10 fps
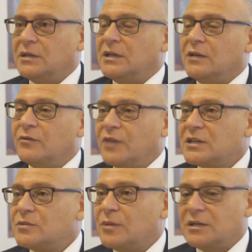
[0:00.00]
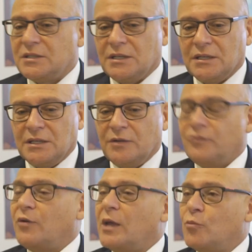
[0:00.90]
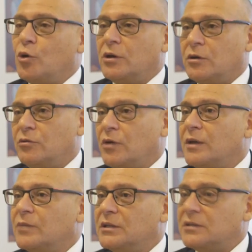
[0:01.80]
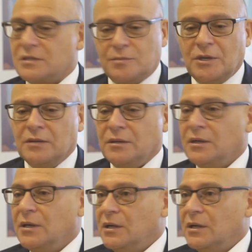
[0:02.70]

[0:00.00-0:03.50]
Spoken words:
investment, a framework agreement that's been